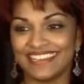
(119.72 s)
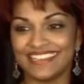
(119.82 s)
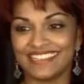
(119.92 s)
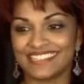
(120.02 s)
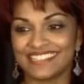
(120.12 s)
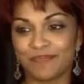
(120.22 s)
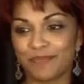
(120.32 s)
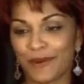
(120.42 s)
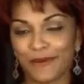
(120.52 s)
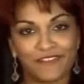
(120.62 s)
is the
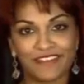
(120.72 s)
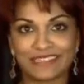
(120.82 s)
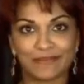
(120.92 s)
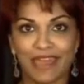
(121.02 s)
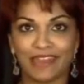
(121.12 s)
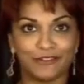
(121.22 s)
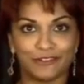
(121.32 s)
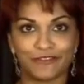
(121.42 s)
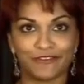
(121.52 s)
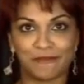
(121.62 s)
perfect
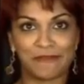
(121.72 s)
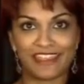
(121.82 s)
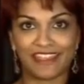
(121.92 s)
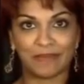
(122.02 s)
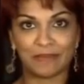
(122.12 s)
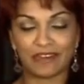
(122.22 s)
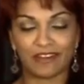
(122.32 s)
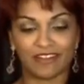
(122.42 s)
manager for me. I mean,